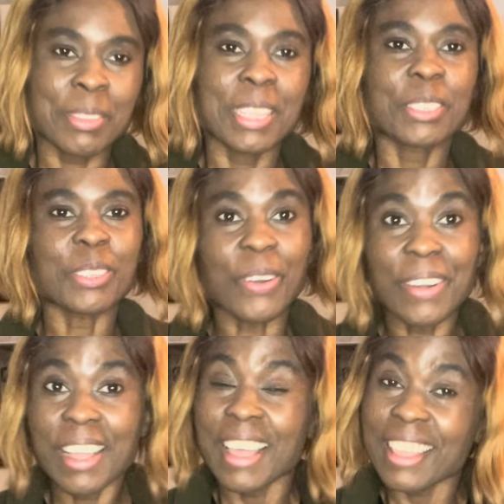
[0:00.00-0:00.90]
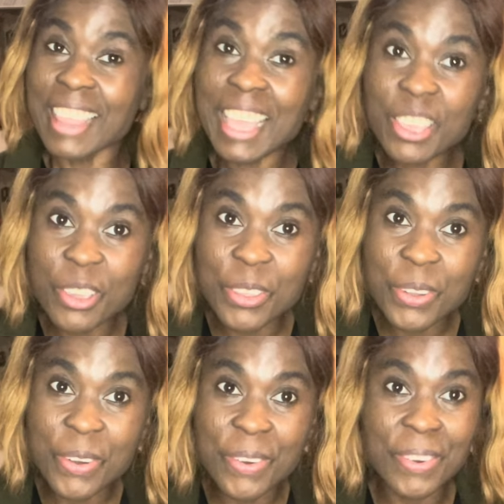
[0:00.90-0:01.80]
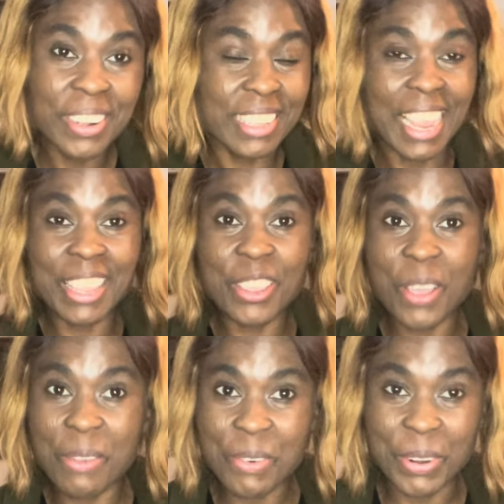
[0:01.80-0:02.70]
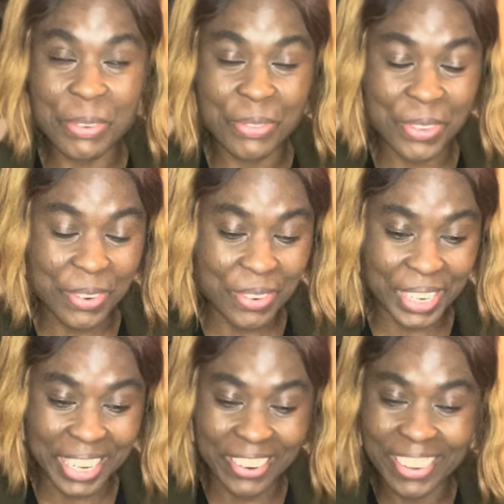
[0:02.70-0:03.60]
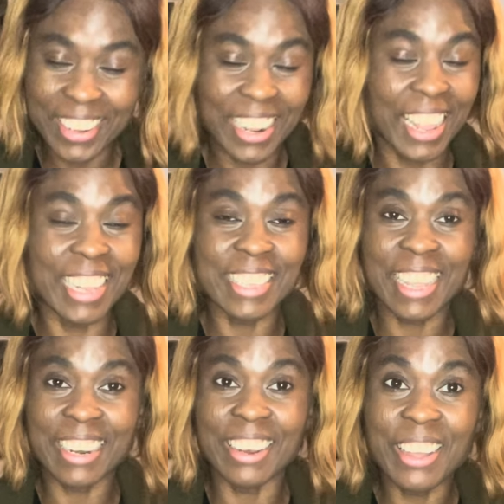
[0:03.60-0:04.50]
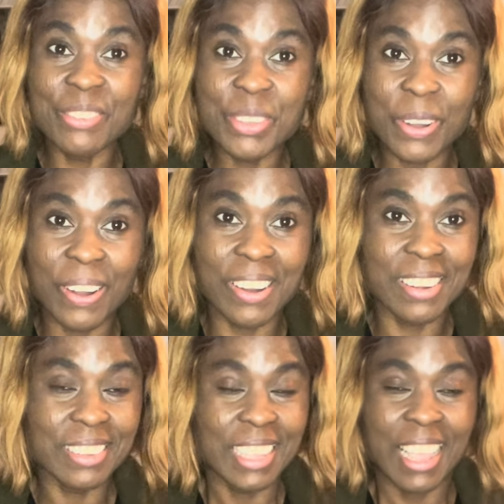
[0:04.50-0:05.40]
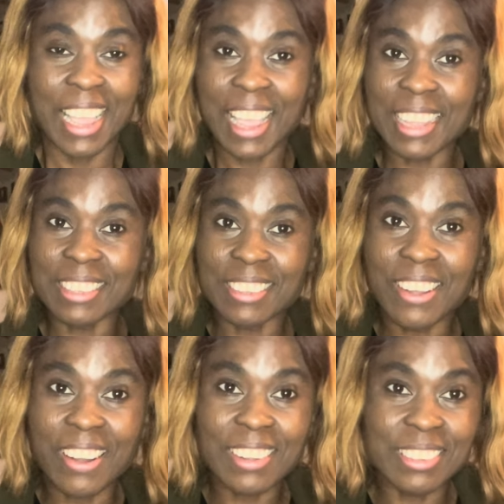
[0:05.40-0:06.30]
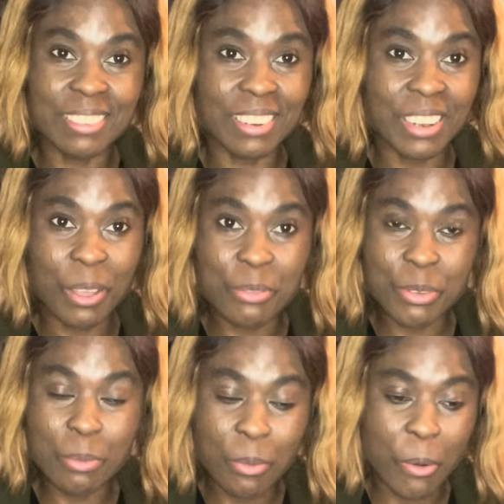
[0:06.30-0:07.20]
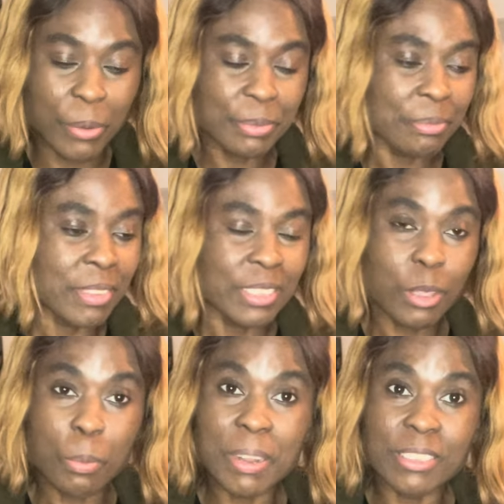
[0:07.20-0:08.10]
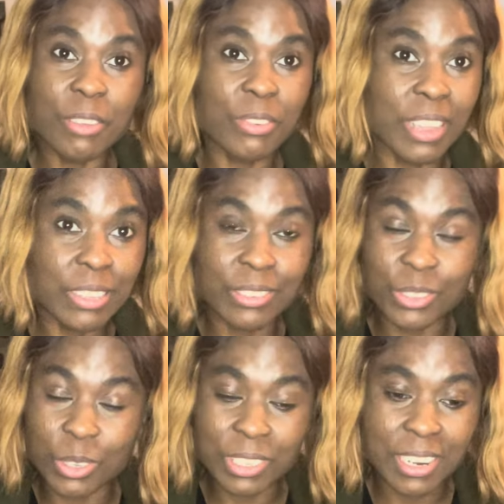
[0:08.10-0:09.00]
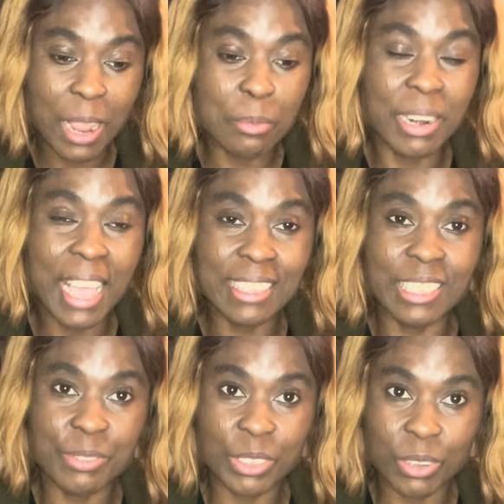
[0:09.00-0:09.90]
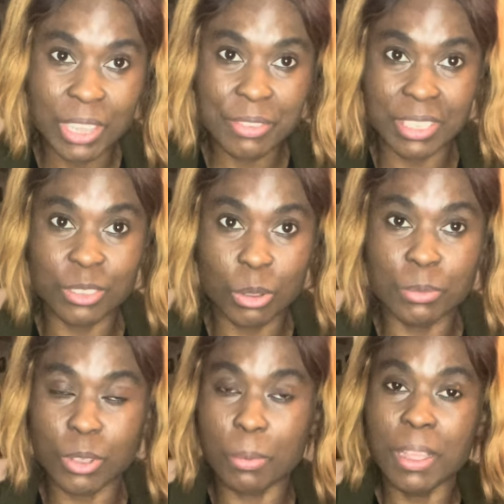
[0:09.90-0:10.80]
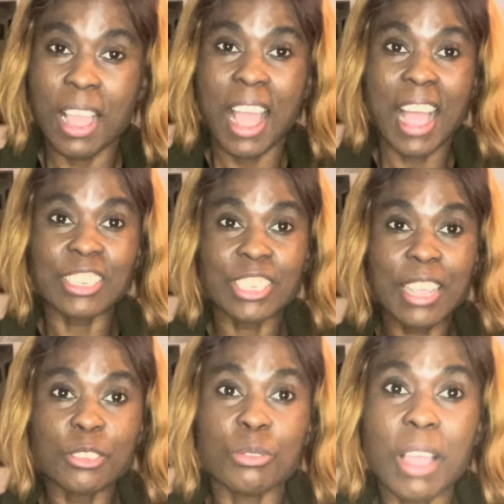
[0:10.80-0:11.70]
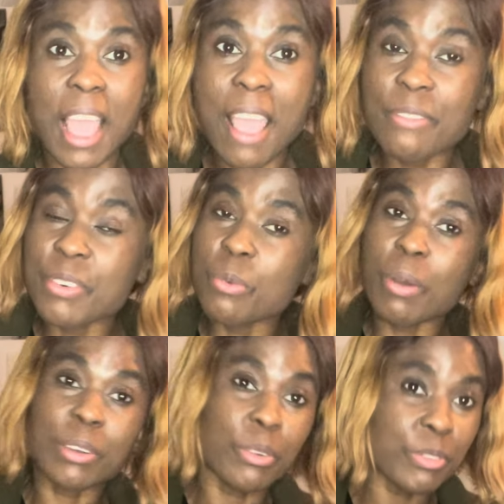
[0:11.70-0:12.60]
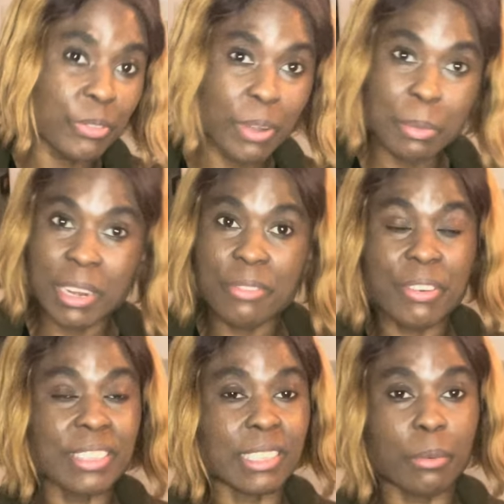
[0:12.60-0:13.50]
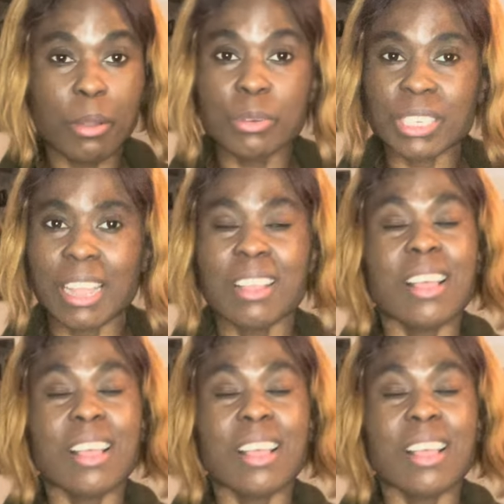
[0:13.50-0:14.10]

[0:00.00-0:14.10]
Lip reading: So thank you, you. Thank you, every one of you, you know, and then love you all. And God love you more. So please don't forget to subscribe, like this video, give it a thumbs up, and share it to every one of your family, friends, and well-wishers.